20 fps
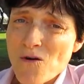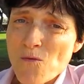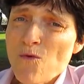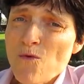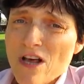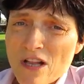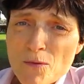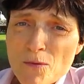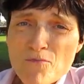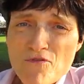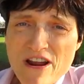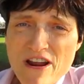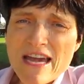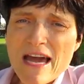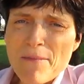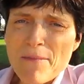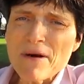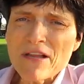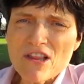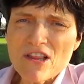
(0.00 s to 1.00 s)
will
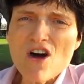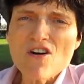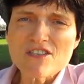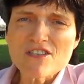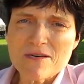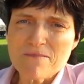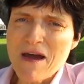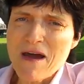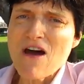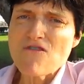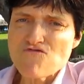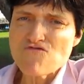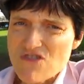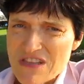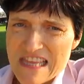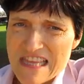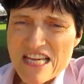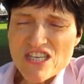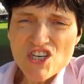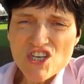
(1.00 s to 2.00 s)
bring up a lot about
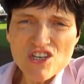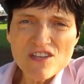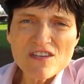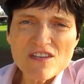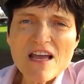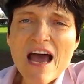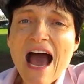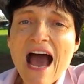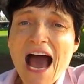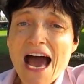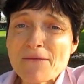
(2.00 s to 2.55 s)
religion